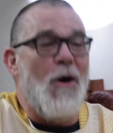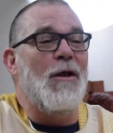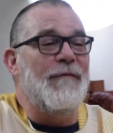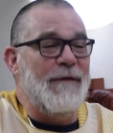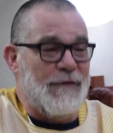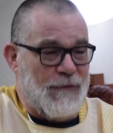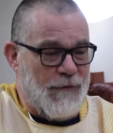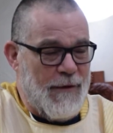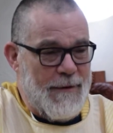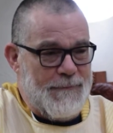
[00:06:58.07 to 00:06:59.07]
all of
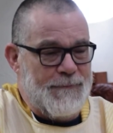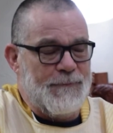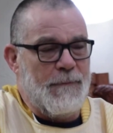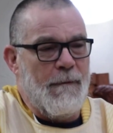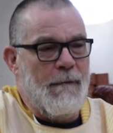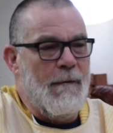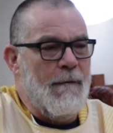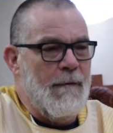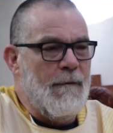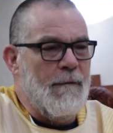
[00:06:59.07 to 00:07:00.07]
history,
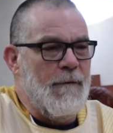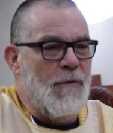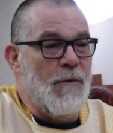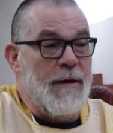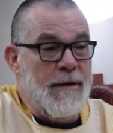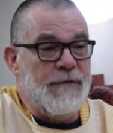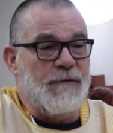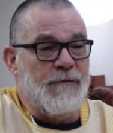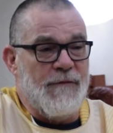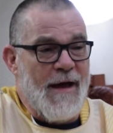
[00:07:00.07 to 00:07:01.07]
or he
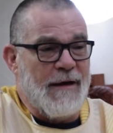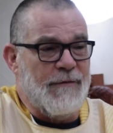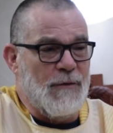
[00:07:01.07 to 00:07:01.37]
is in fact the